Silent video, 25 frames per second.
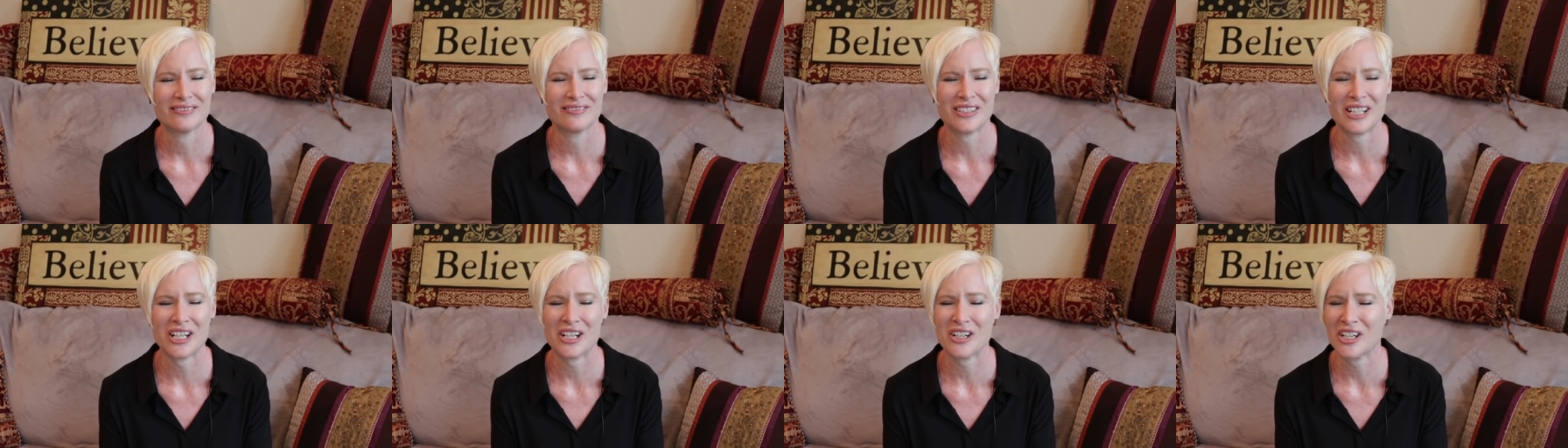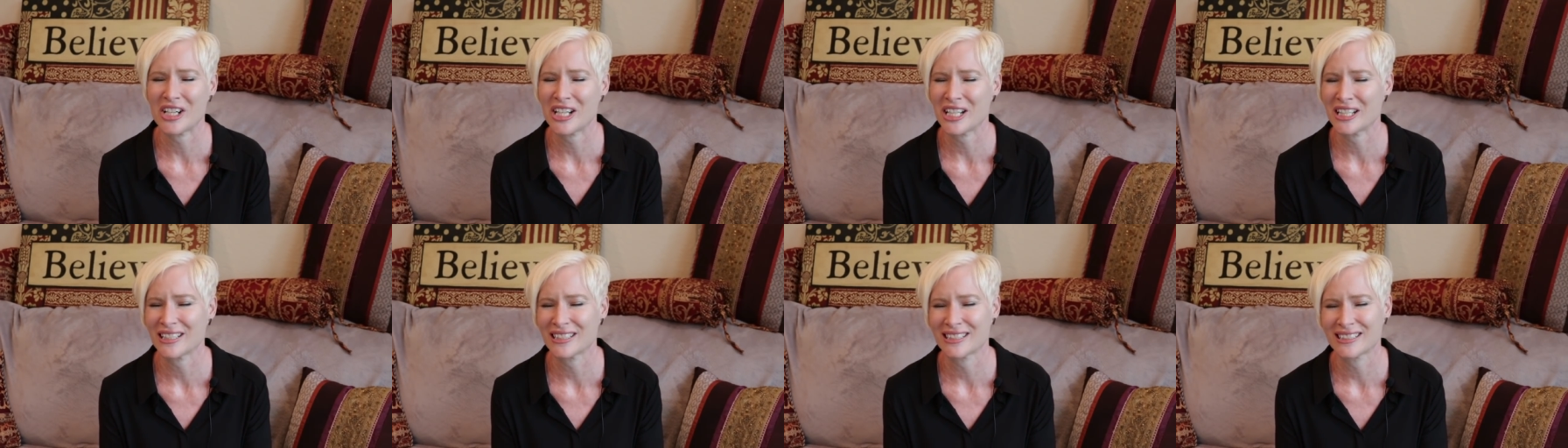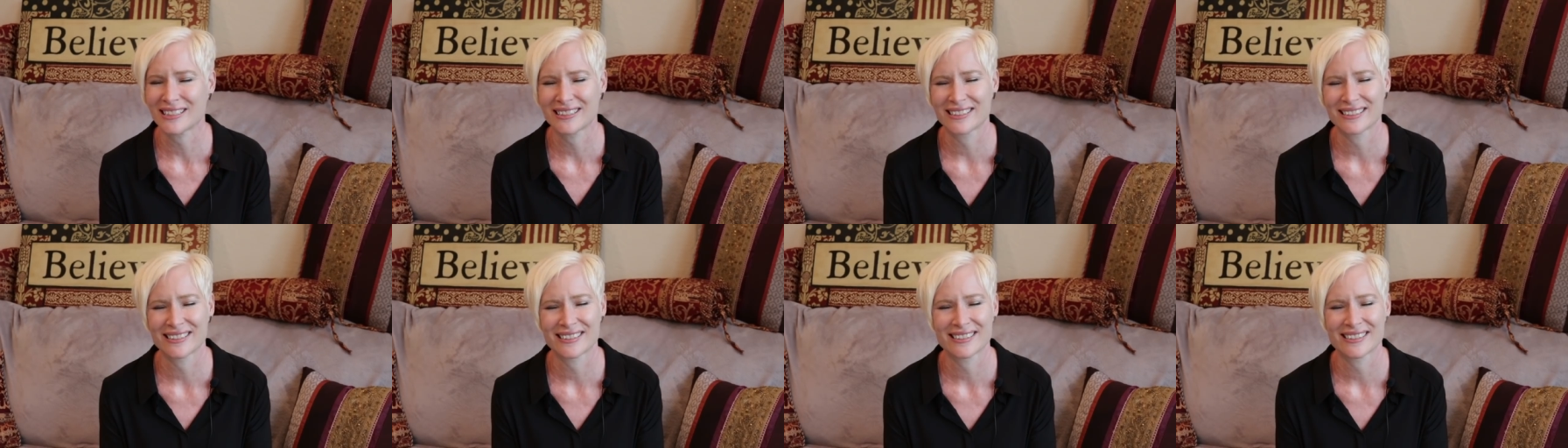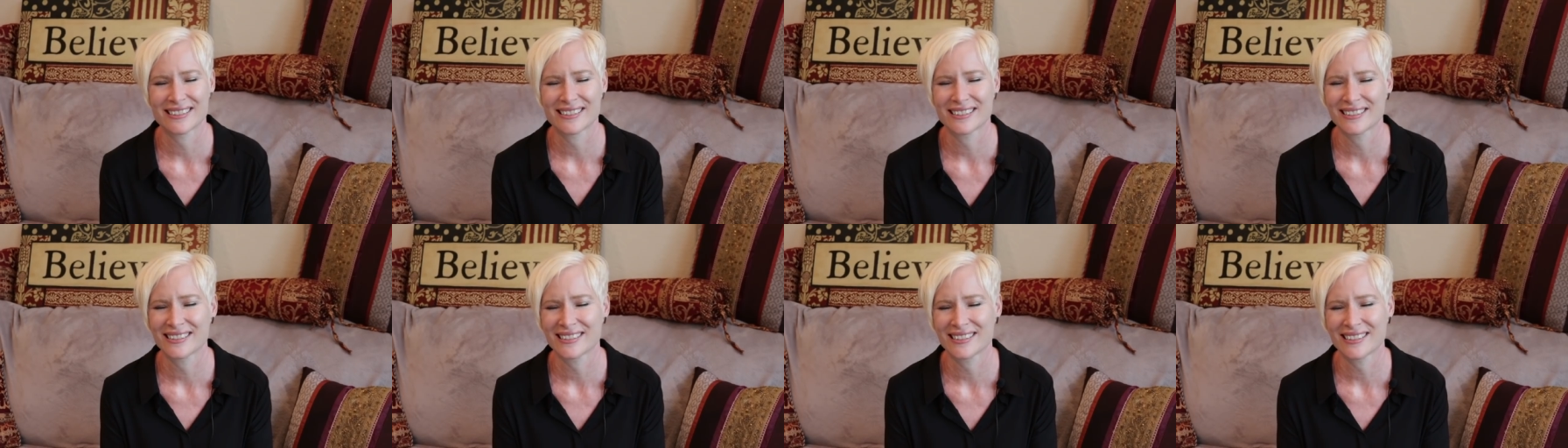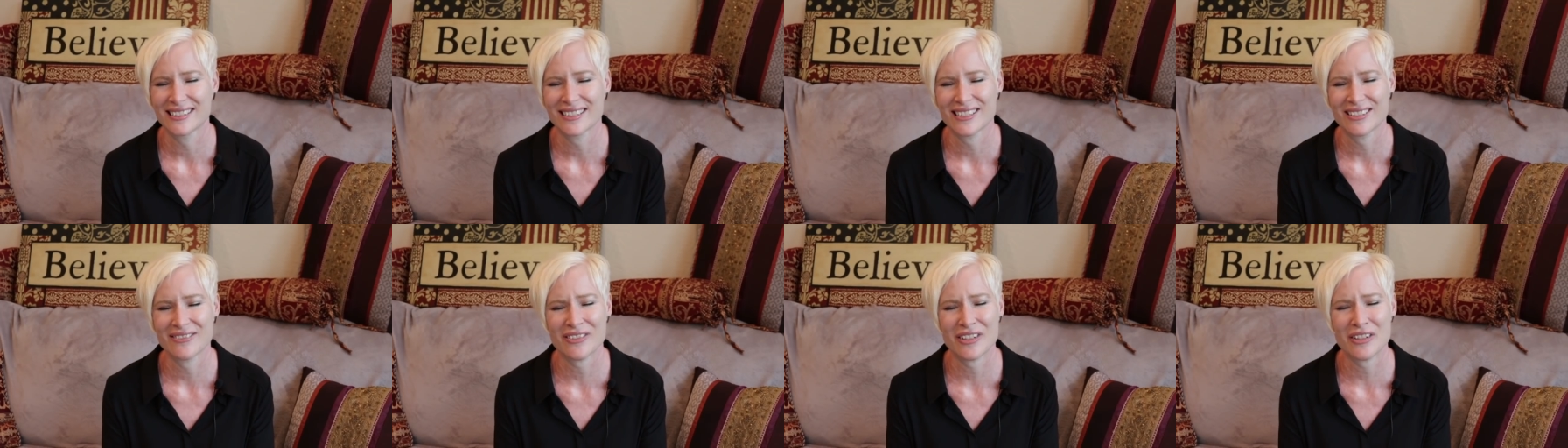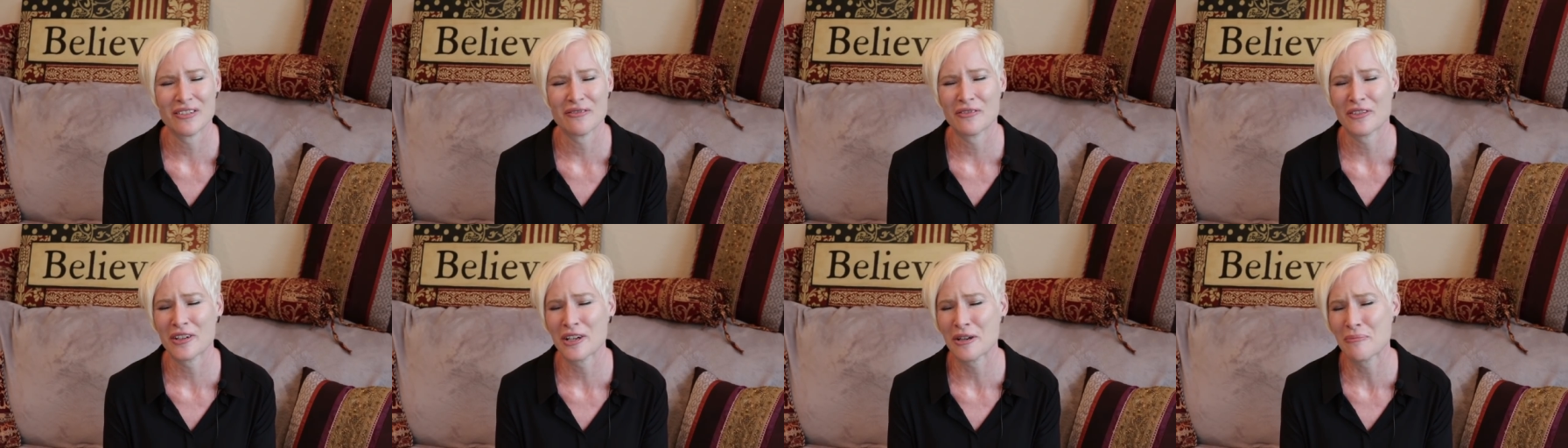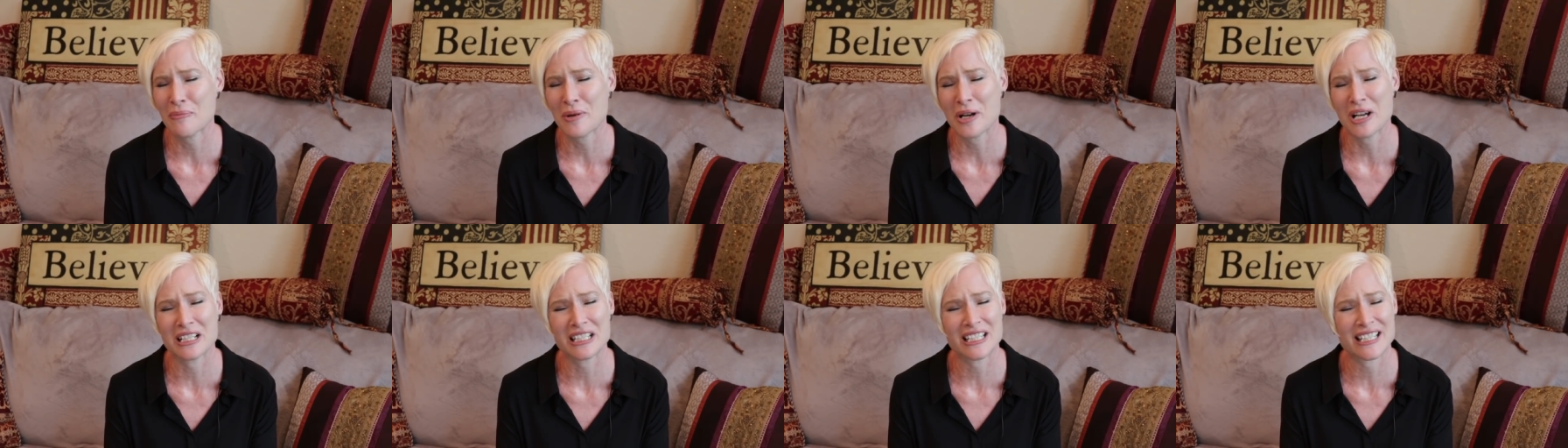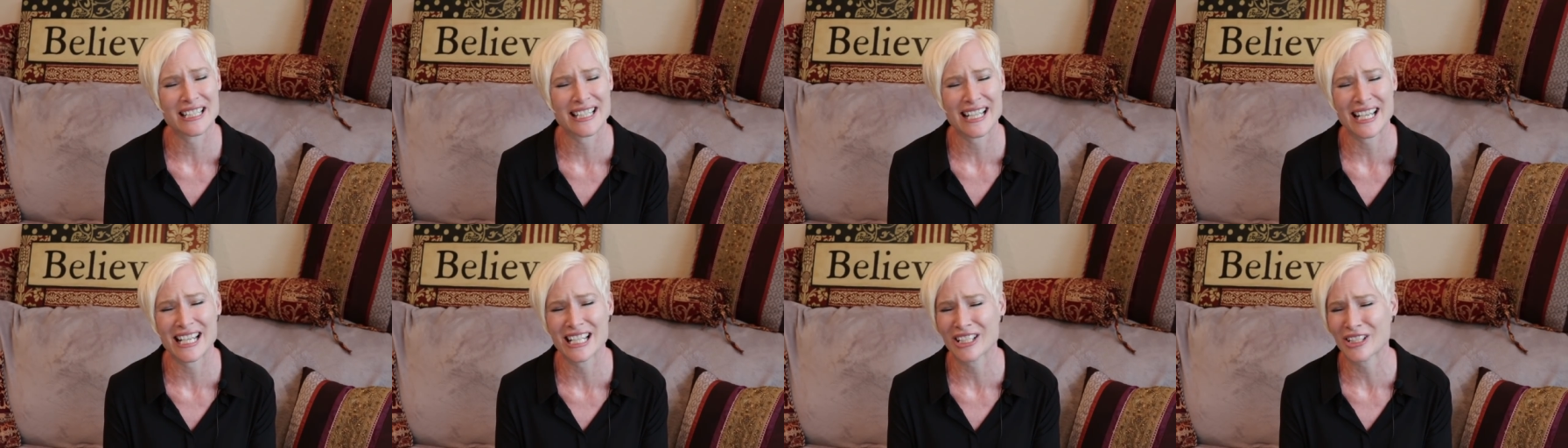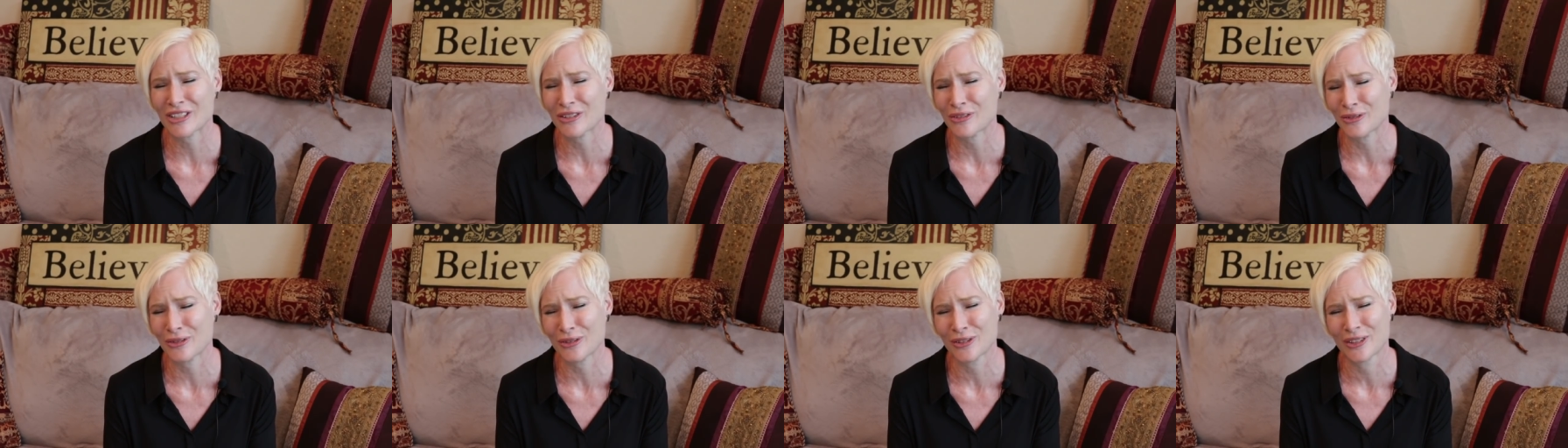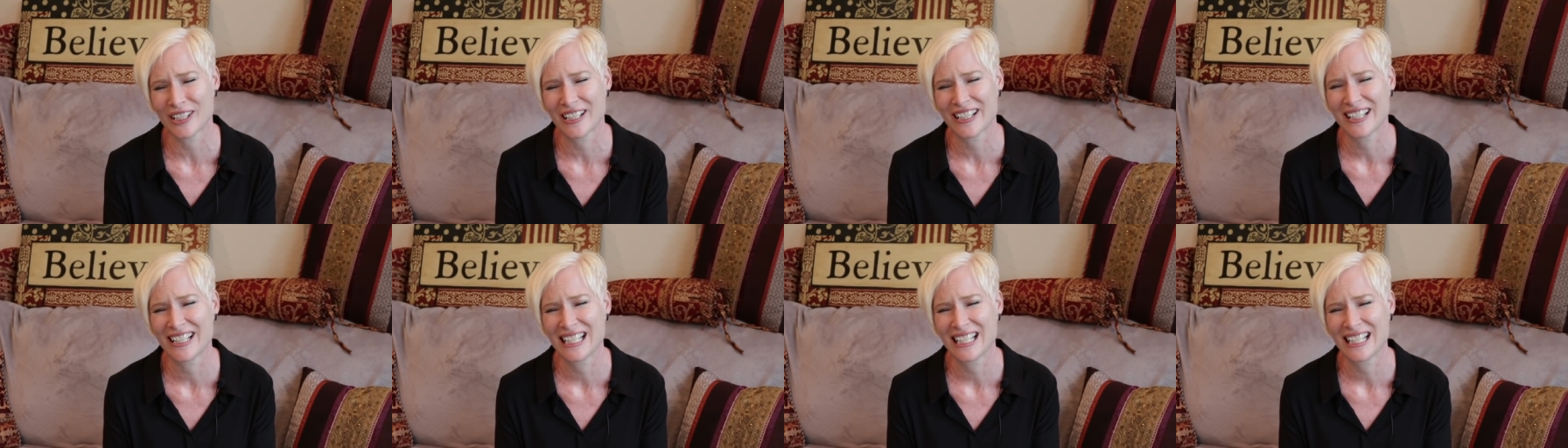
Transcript: very, very, very much. Thank you.